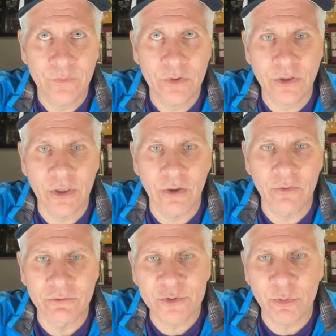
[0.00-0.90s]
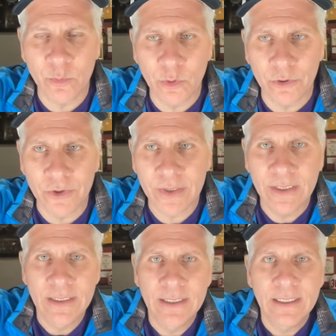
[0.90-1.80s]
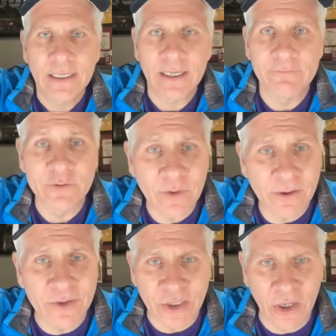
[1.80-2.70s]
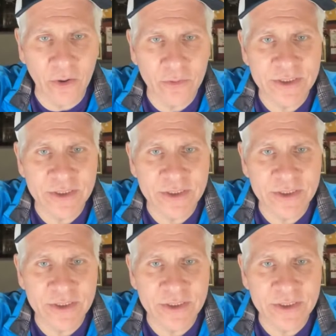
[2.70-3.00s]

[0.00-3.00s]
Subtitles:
The risk reward. If he's raring to go,